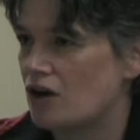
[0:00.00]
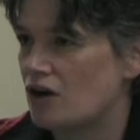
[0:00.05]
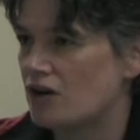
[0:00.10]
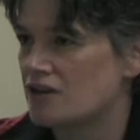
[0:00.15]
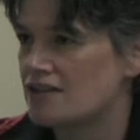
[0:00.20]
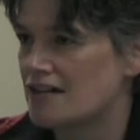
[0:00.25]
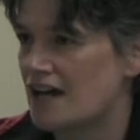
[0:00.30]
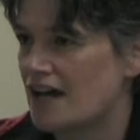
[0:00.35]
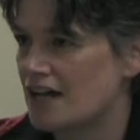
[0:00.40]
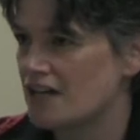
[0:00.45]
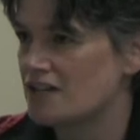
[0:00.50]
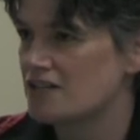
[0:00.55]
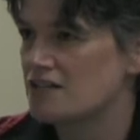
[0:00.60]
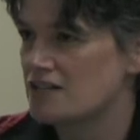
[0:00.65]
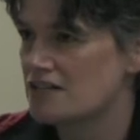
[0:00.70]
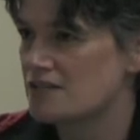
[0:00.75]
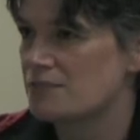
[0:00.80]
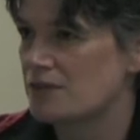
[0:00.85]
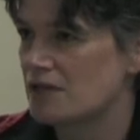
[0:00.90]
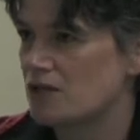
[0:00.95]
it's hard
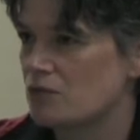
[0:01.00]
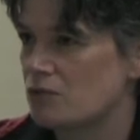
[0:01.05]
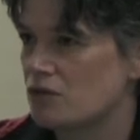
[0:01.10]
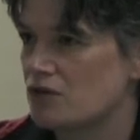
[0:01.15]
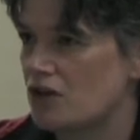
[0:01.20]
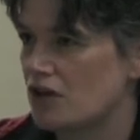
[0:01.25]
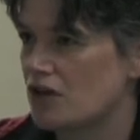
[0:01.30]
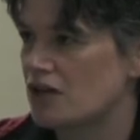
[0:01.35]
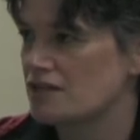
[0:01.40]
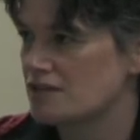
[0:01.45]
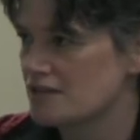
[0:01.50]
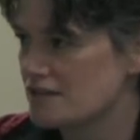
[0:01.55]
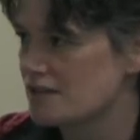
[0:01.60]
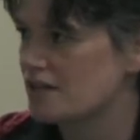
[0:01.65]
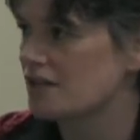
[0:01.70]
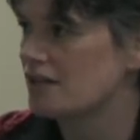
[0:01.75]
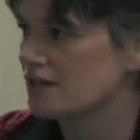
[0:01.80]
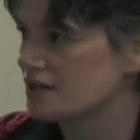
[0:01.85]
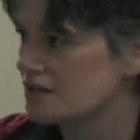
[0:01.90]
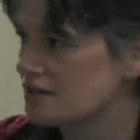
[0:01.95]
to speak with
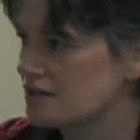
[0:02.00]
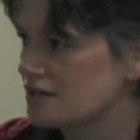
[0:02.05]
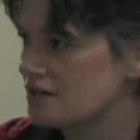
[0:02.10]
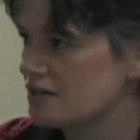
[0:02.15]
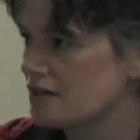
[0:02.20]
hindsight,